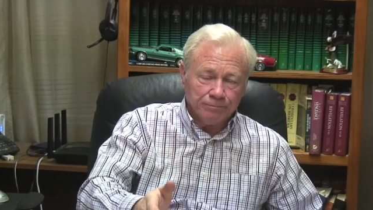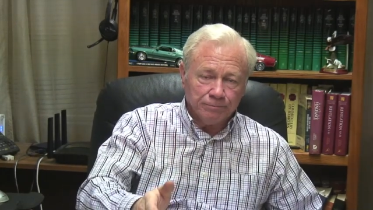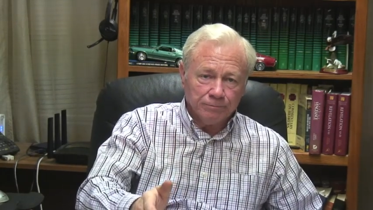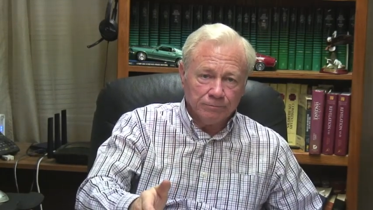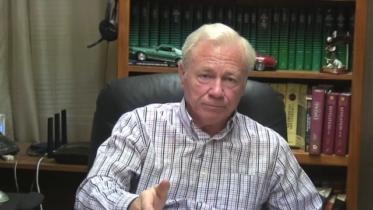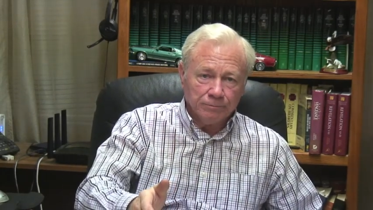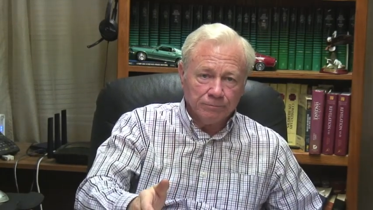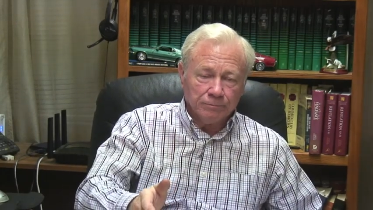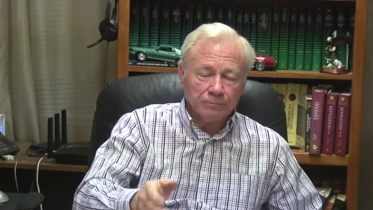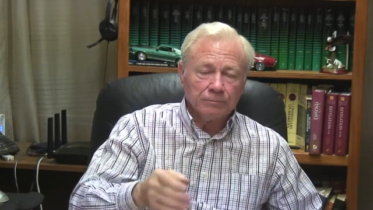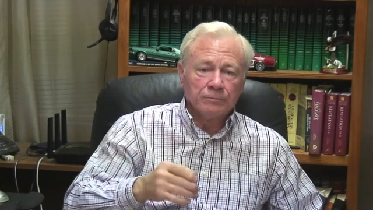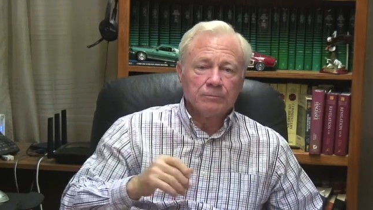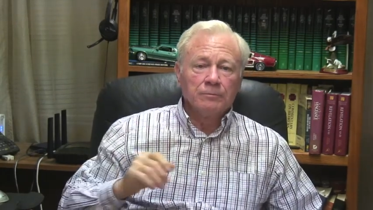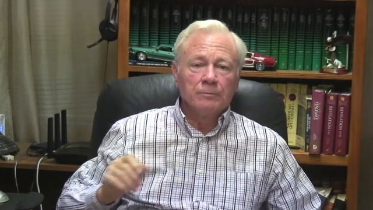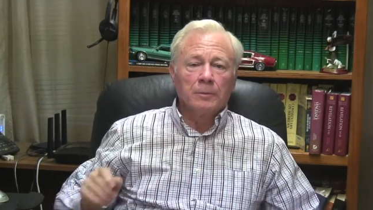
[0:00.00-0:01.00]

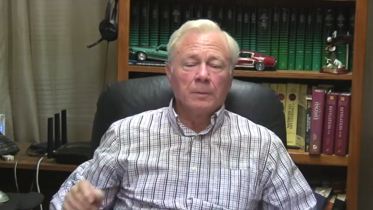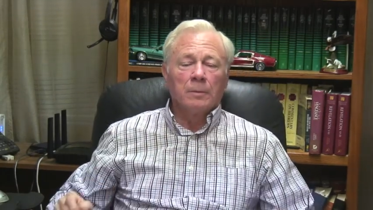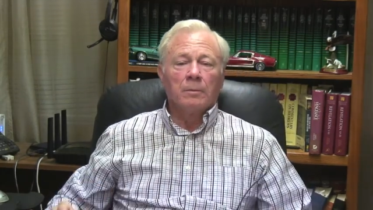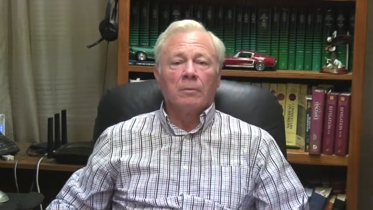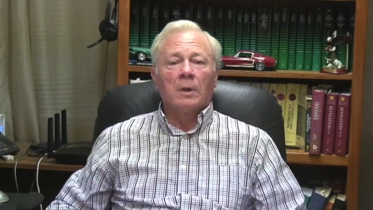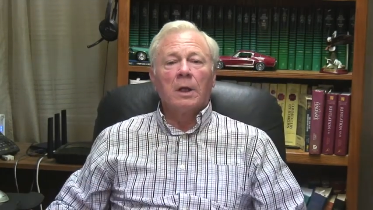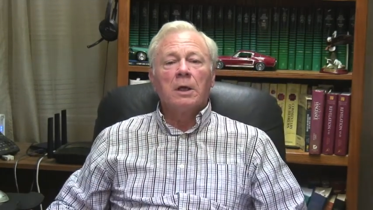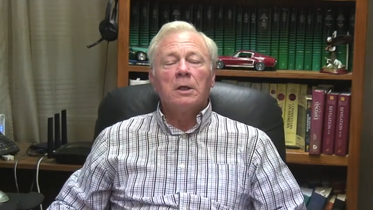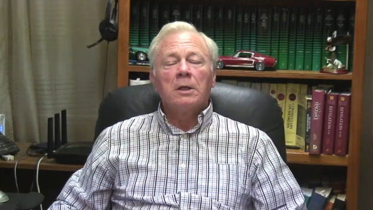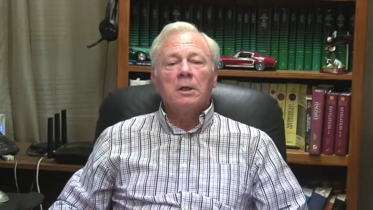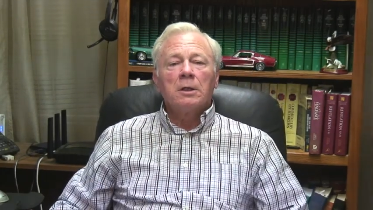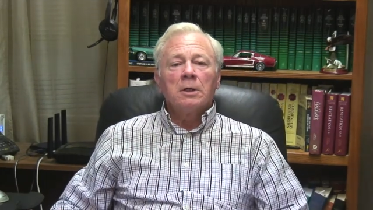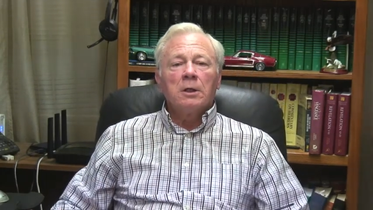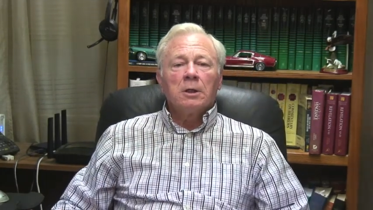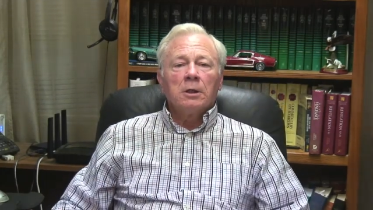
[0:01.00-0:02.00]

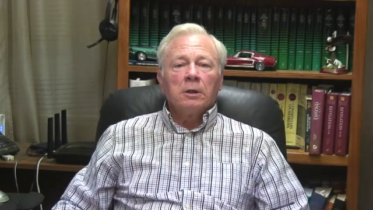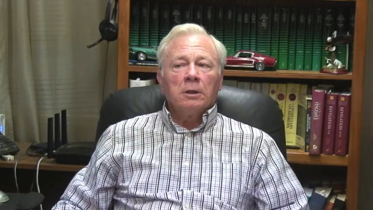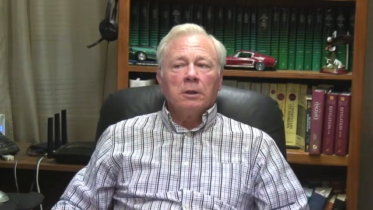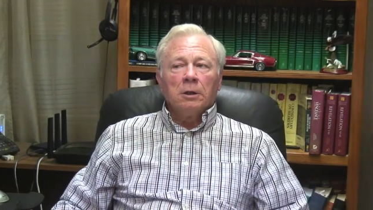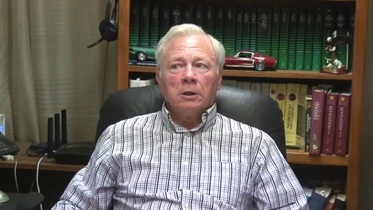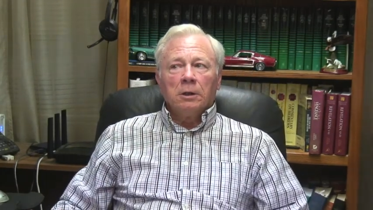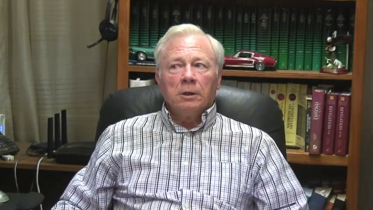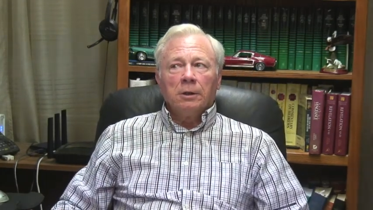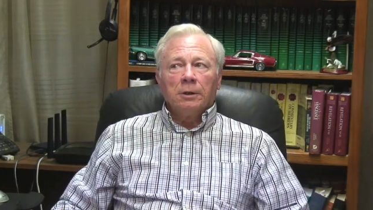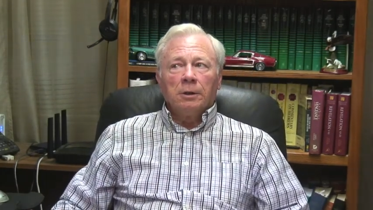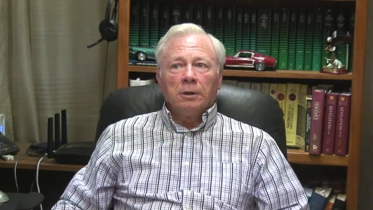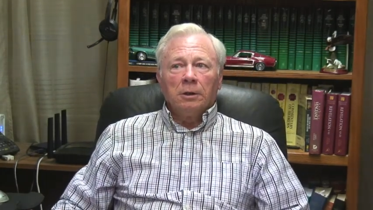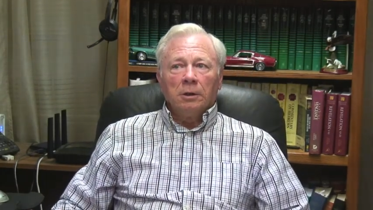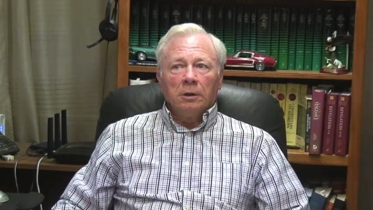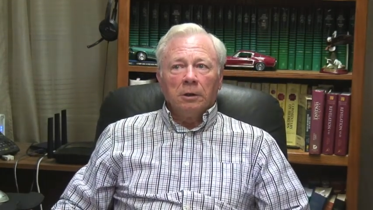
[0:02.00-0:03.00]

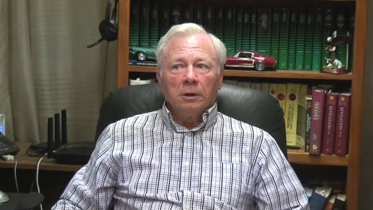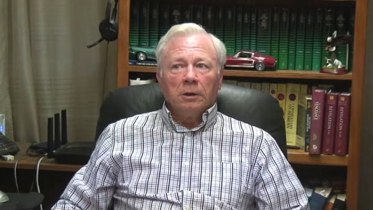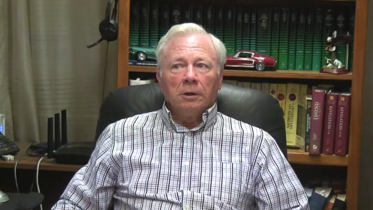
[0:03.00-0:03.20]
No one is speaking in this clip.